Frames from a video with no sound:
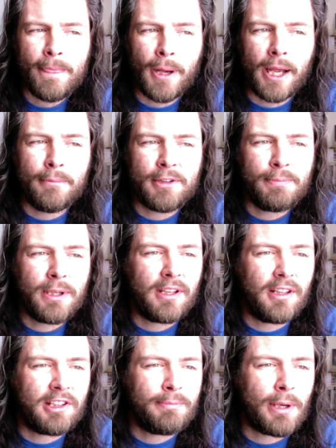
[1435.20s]
I am
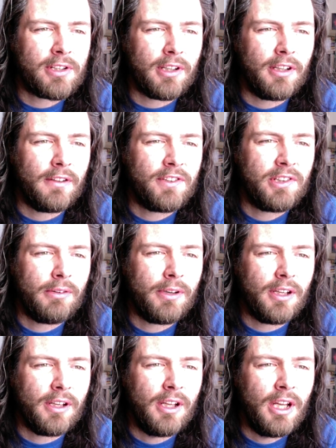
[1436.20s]
speaking especially of
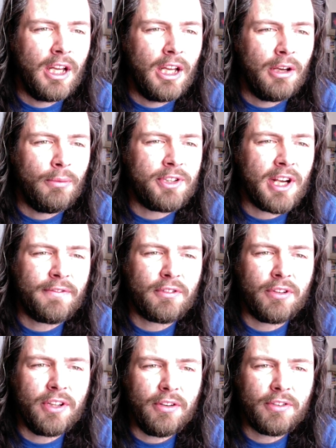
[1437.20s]
Syria, which after
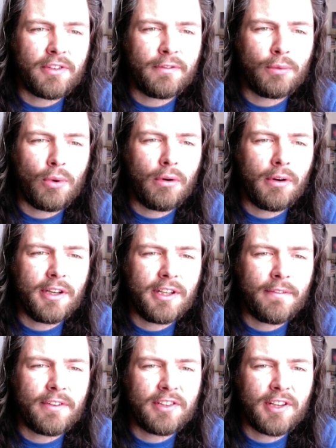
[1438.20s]
years of war and
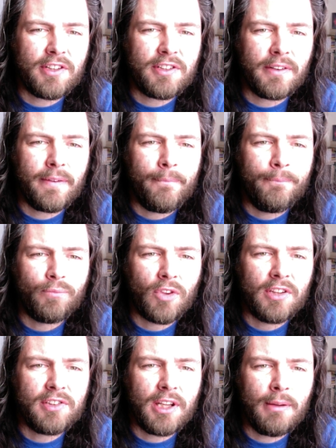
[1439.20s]
devastation
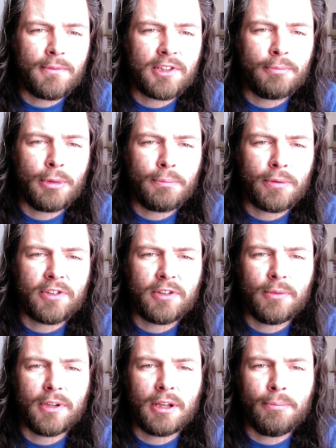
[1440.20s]
seems to be
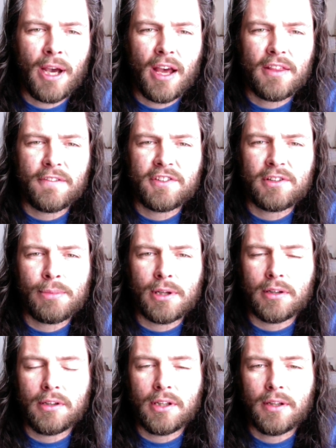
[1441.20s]
pursuing a path of
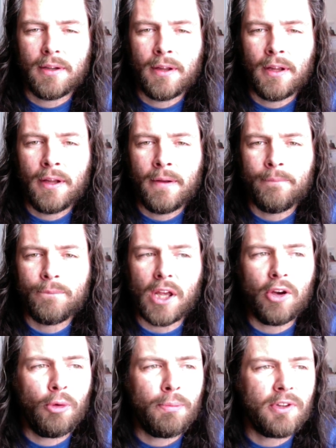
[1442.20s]
stability. I
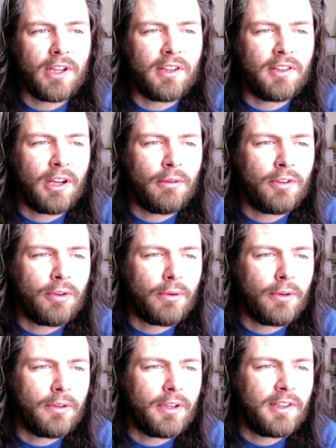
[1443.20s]
hope that the
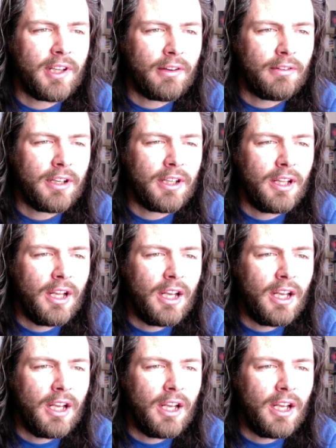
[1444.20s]
territorial integrity,